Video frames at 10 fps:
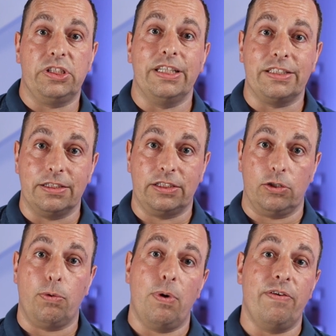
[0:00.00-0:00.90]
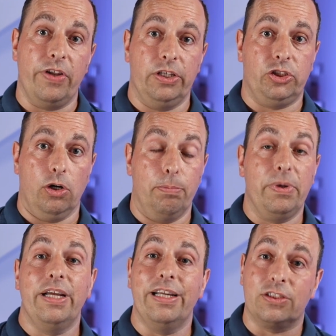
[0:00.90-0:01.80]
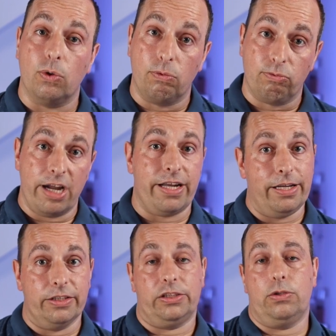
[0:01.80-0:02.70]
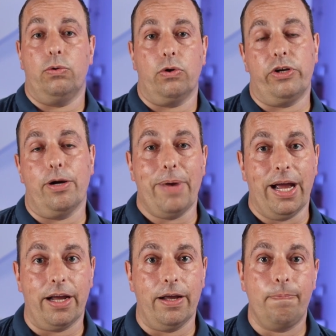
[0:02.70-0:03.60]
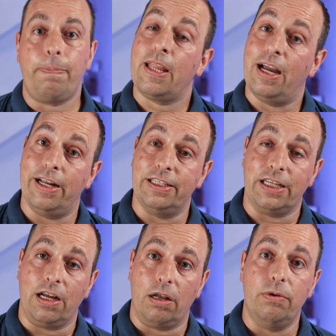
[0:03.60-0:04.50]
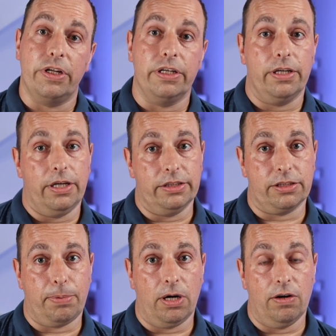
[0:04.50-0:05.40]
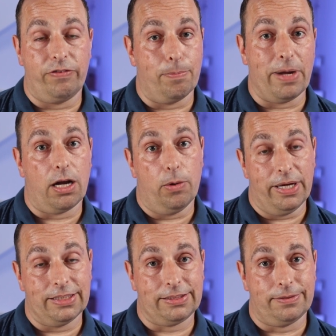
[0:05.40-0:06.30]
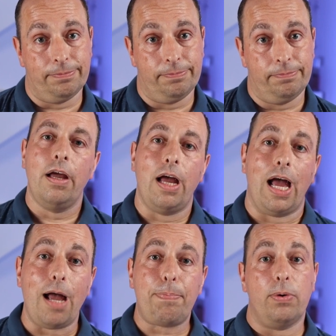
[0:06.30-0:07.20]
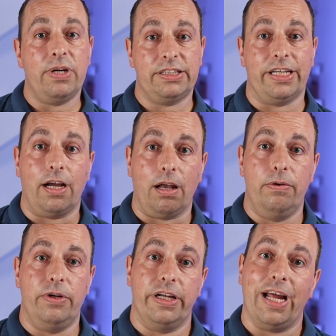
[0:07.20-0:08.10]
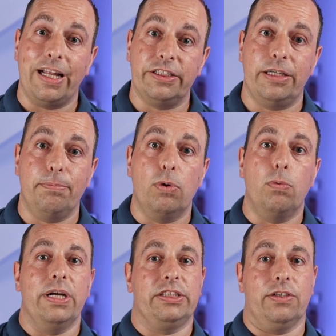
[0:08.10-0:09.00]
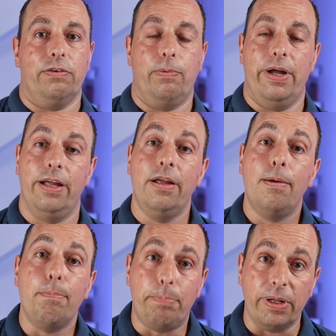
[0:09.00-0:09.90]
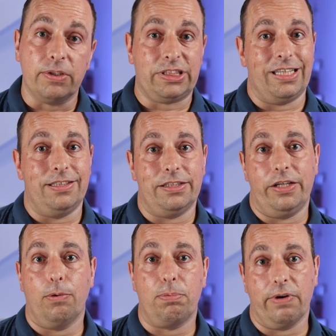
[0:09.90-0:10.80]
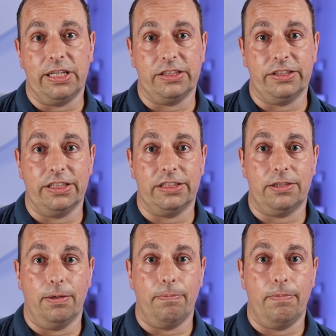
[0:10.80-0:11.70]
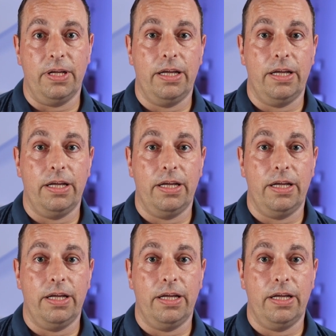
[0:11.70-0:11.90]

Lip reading: is the software for the job is already installed on your Mac and is included as a part of your macOS. Apple has included anti-malware software built into the operating system.